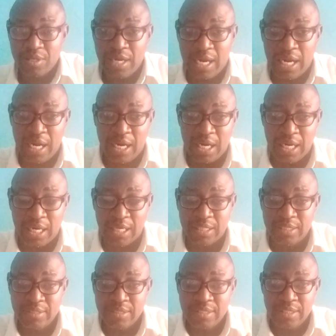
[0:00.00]
uh,
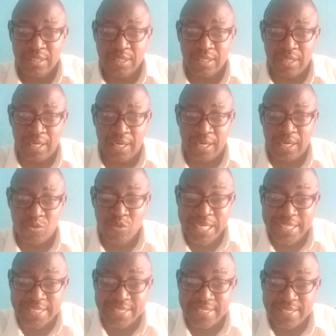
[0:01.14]

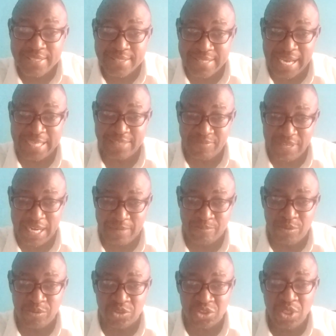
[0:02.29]
with scientific
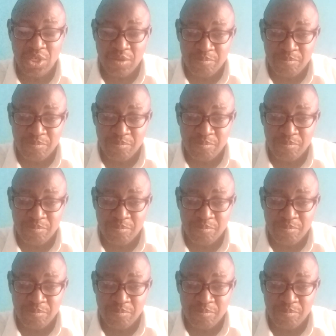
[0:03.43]
approach,